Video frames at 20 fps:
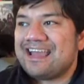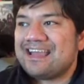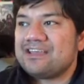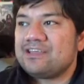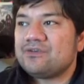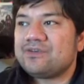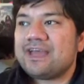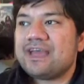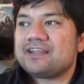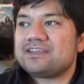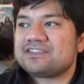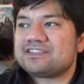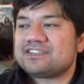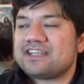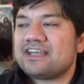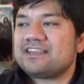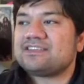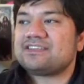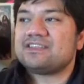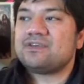you get a
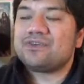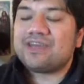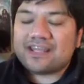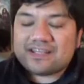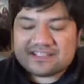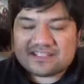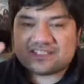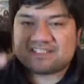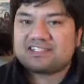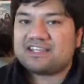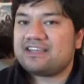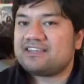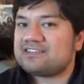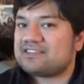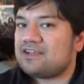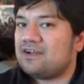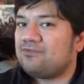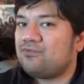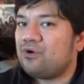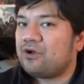sense you get a sense
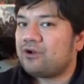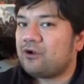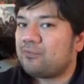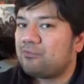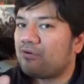of what her